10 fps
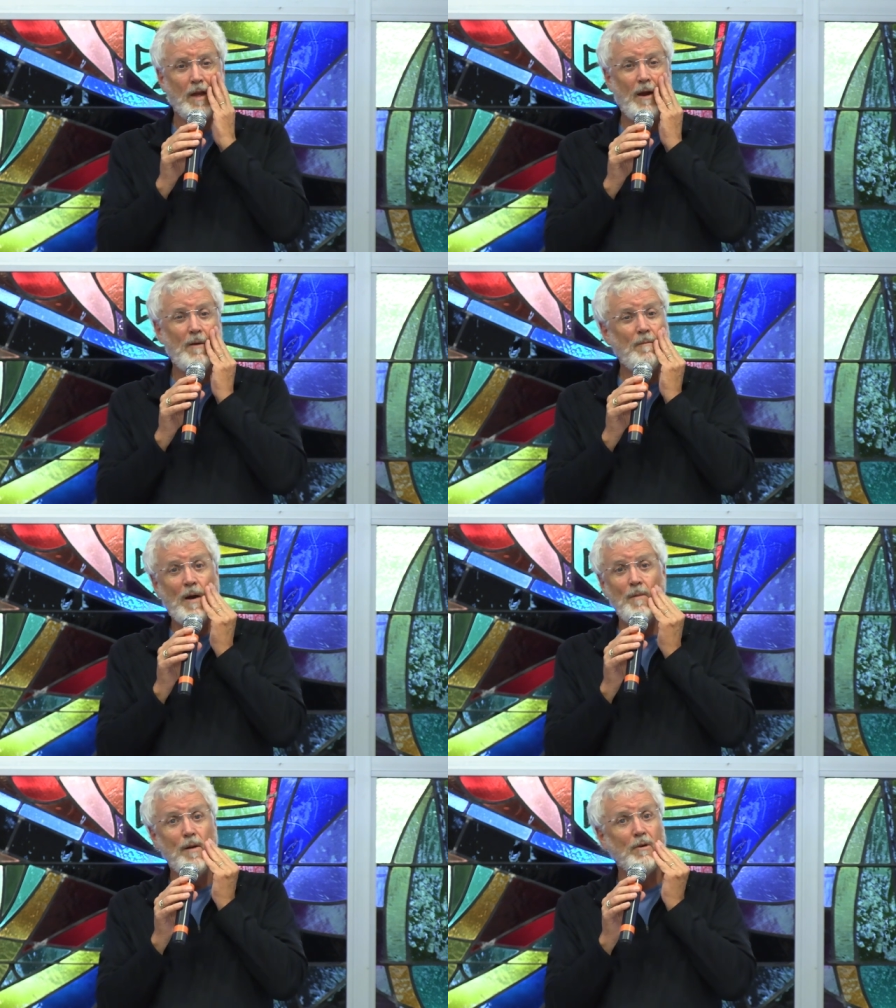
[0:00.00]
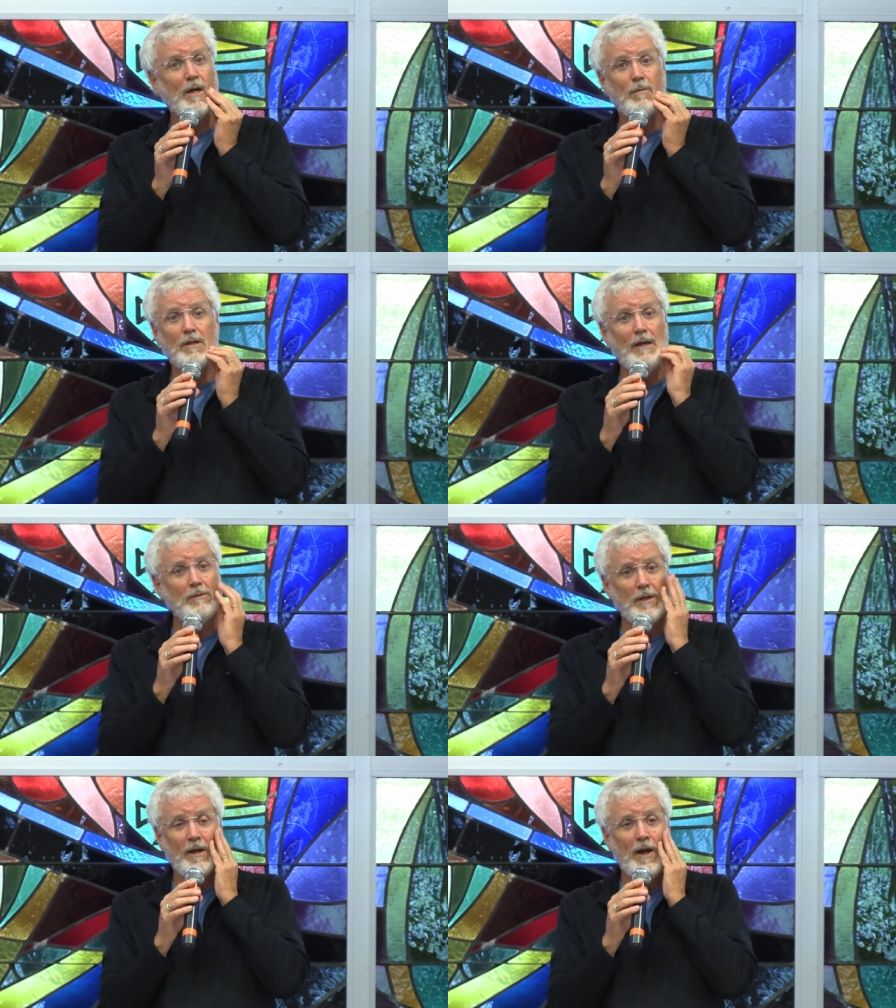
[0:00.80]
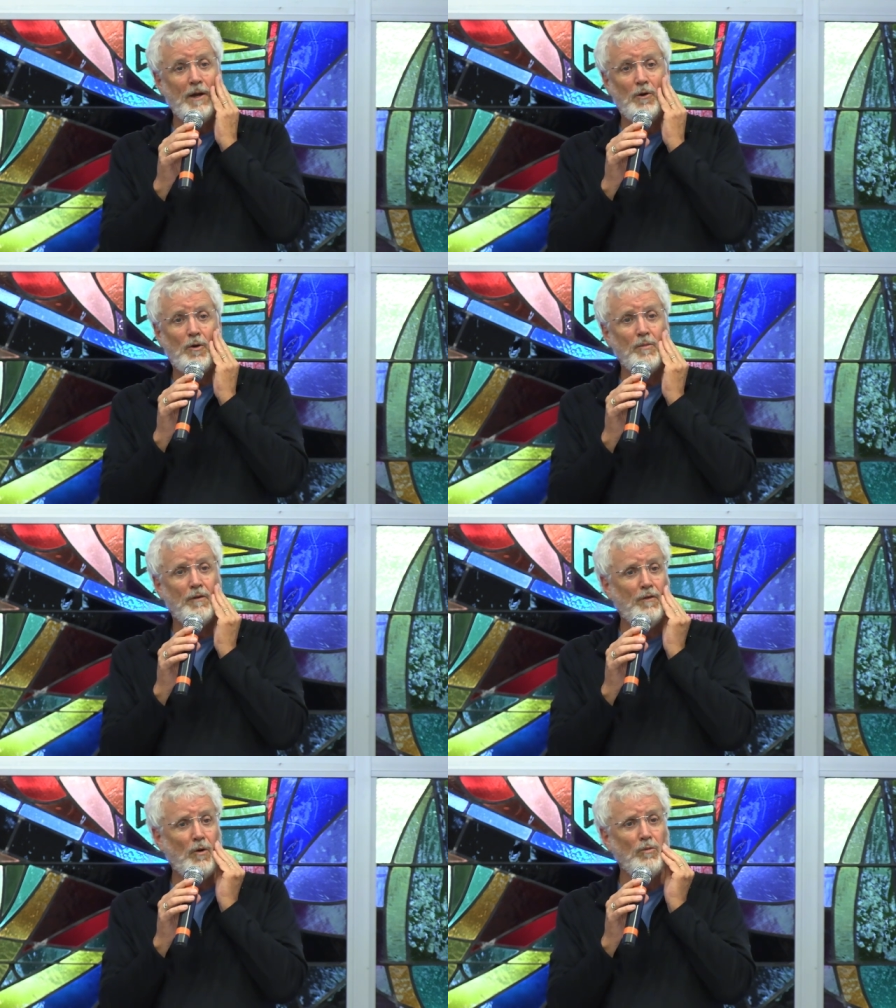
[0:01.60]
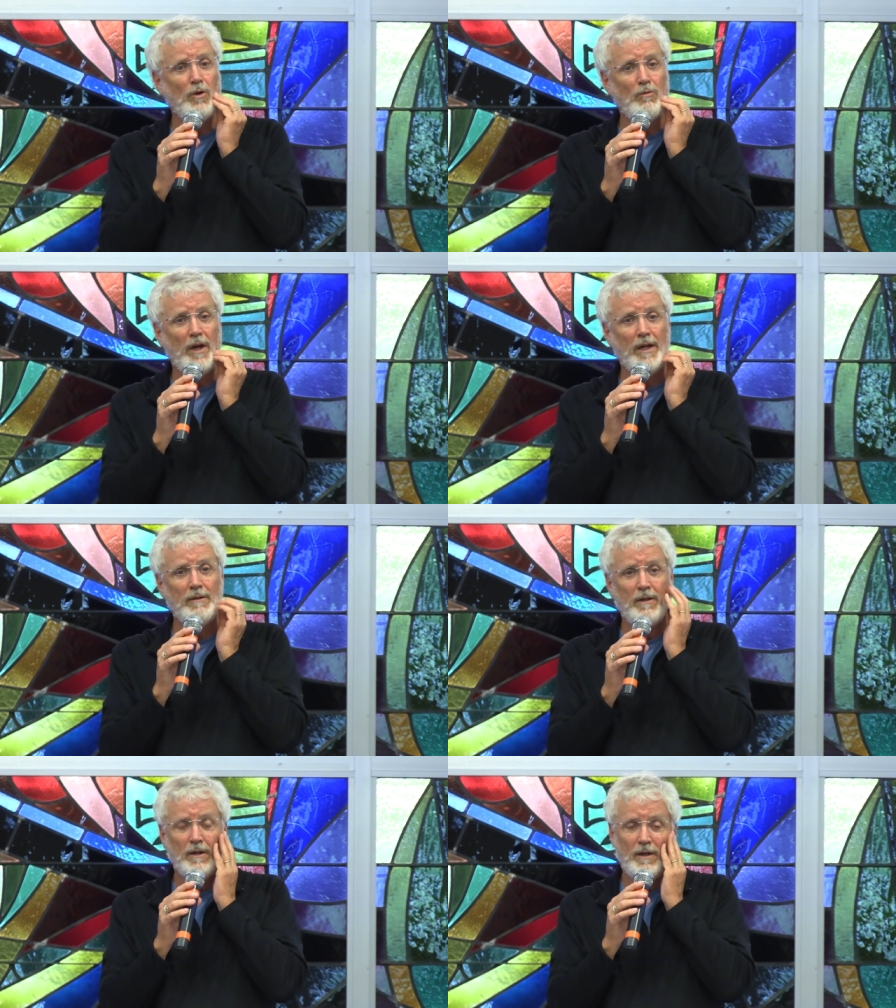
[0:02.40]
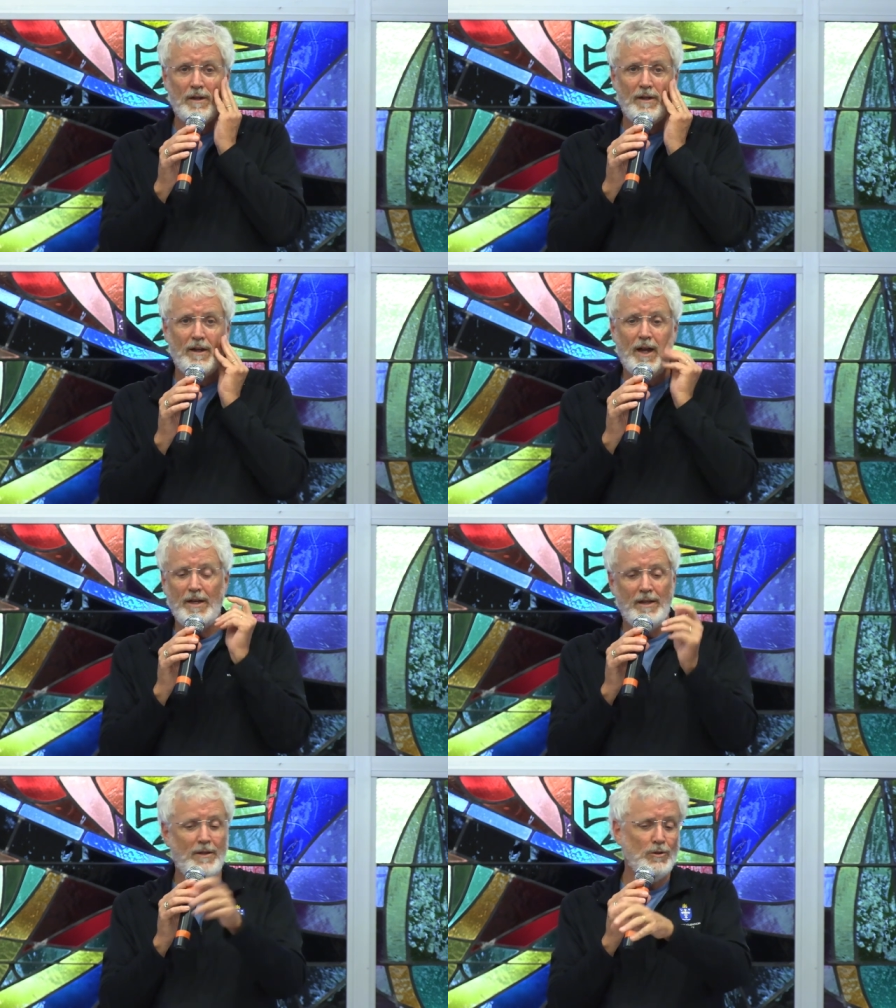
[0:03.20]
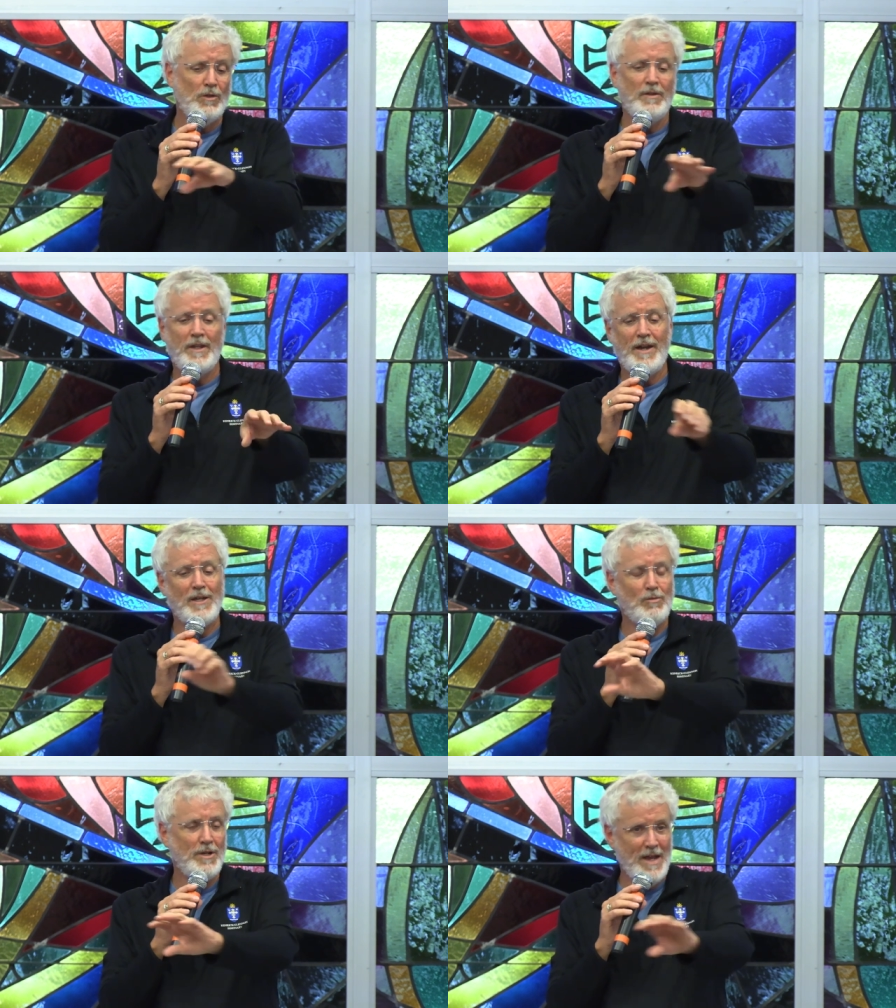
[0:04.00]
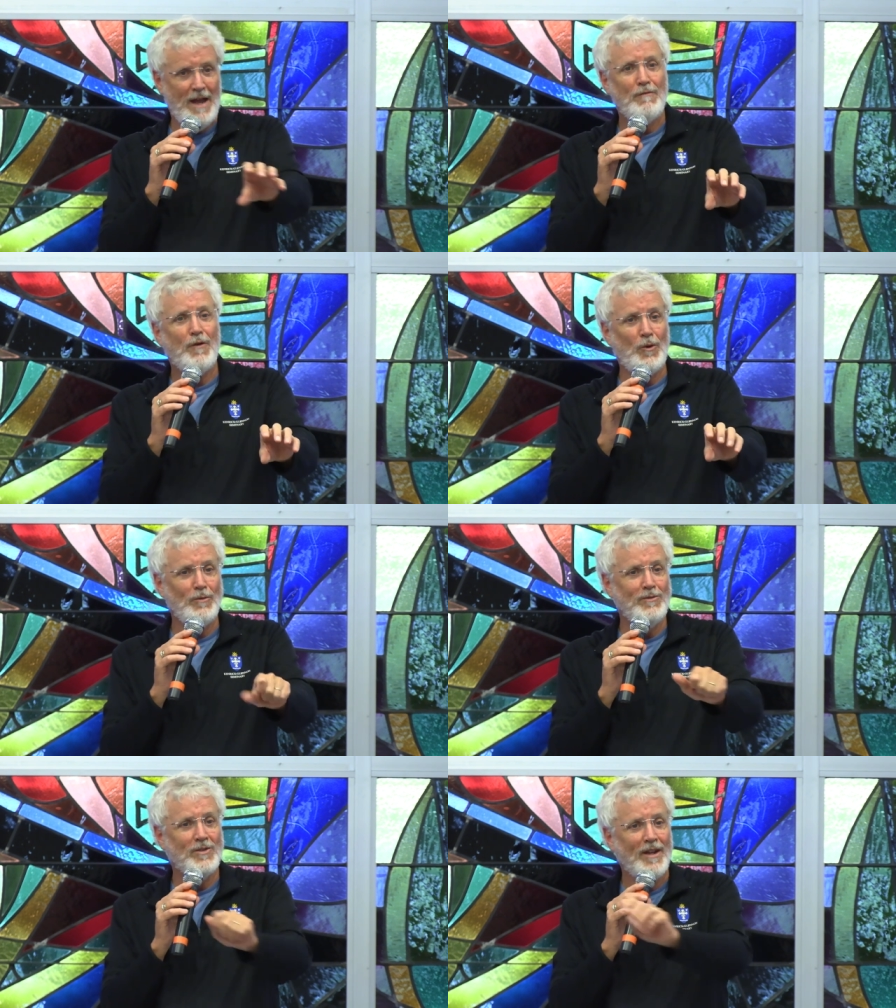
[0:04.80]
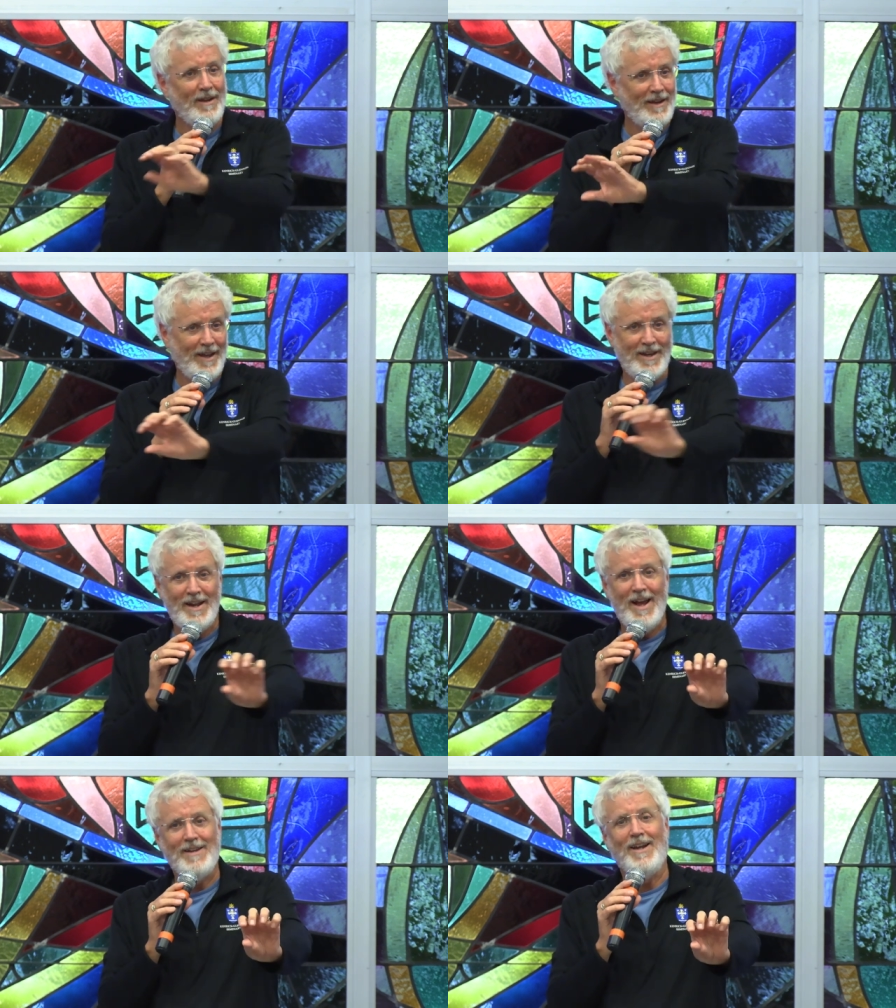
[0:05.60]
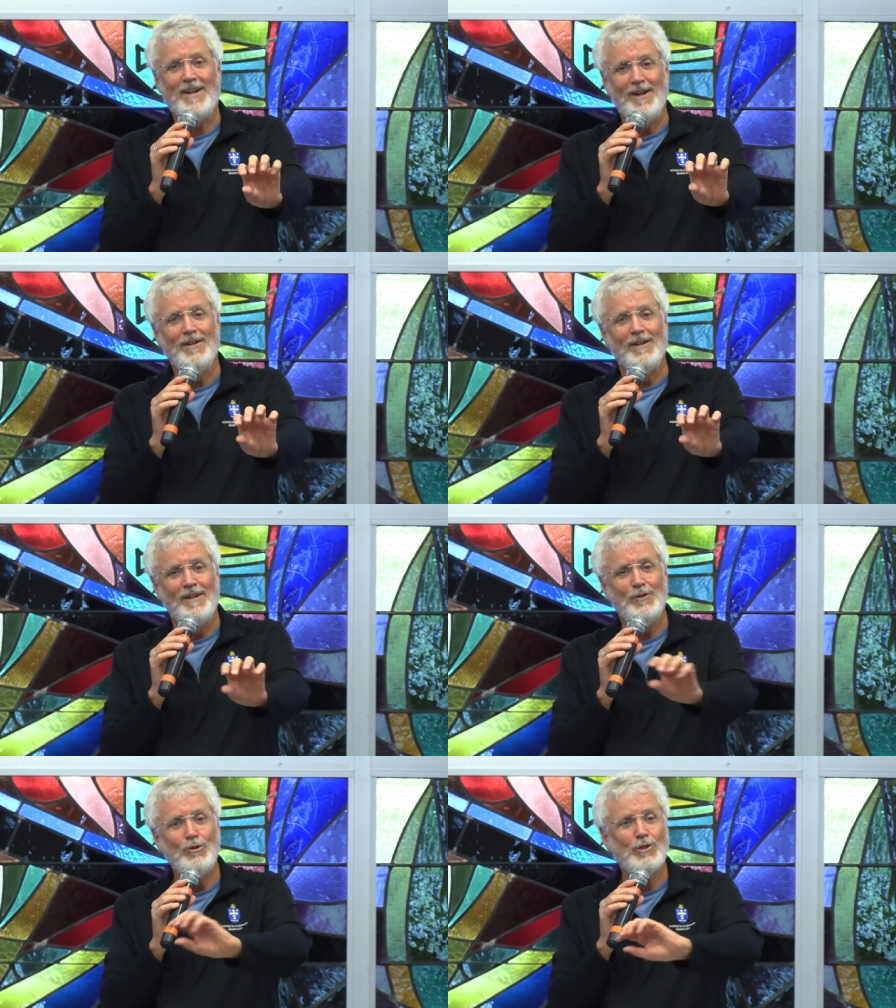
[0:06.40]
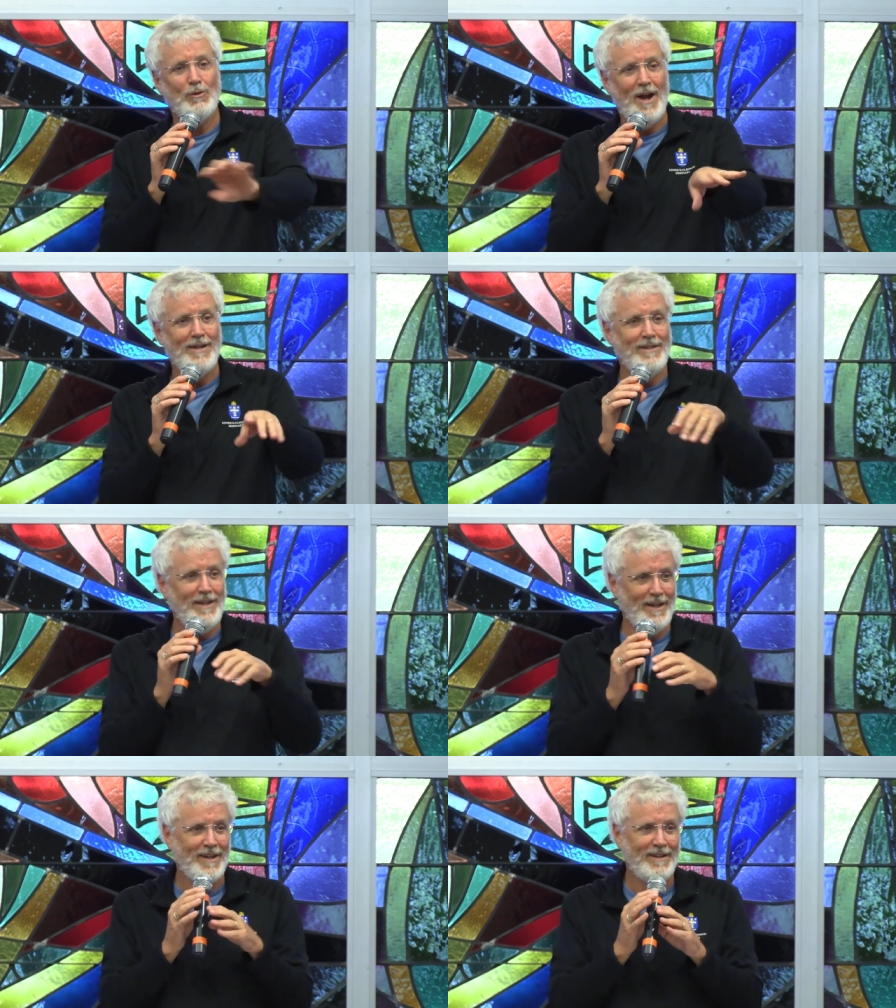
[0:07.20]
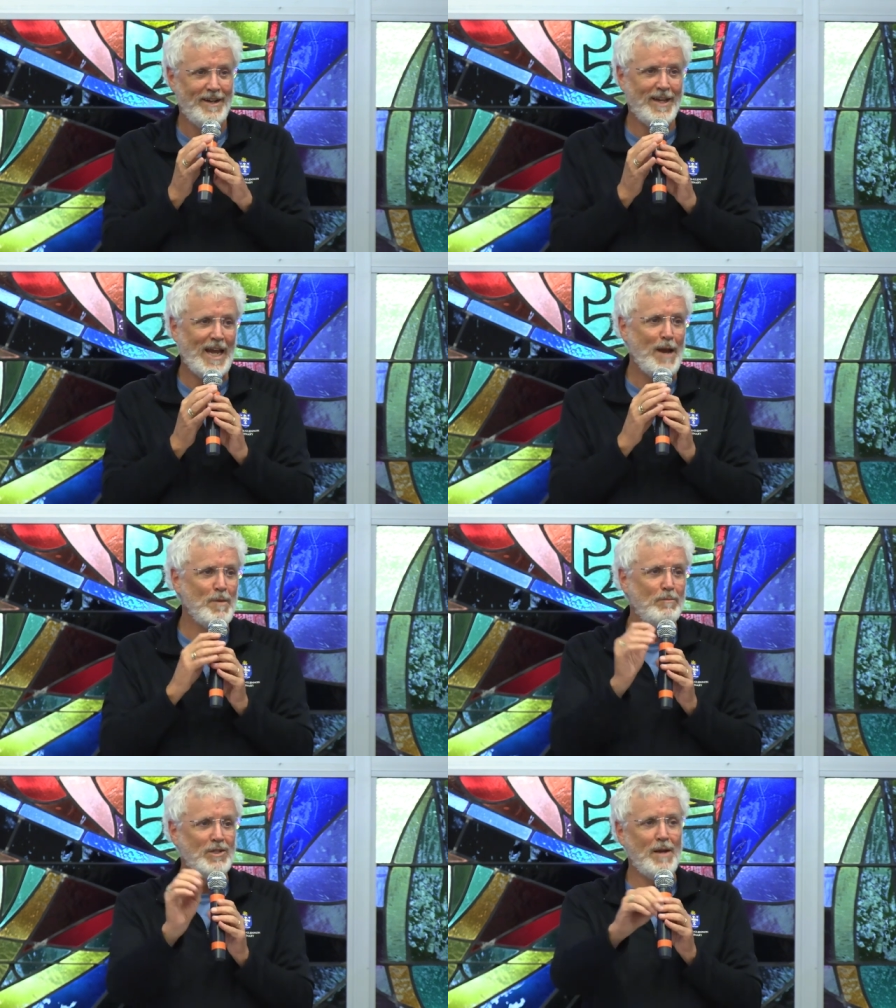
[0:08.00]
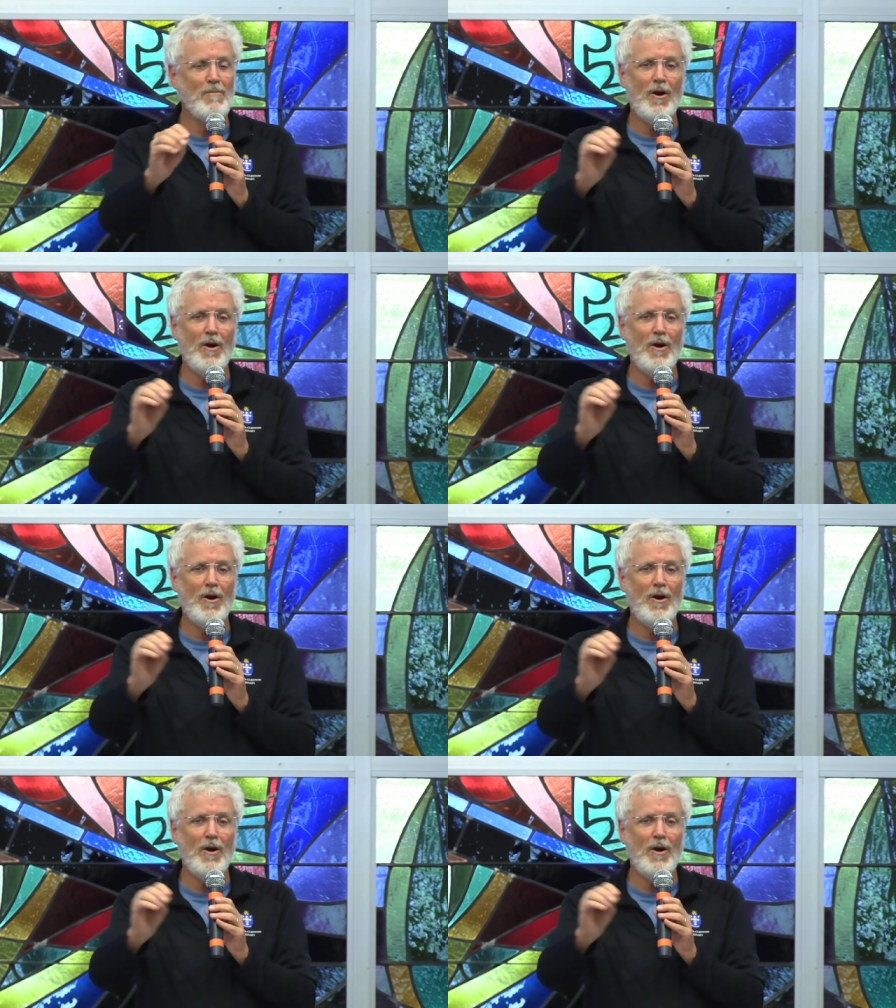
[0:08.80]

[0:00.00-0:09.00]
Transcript: I remember a couple times at, at home the phone would ring, and it, those were in the days when you had phones, and it had like a user ID, and it came up St.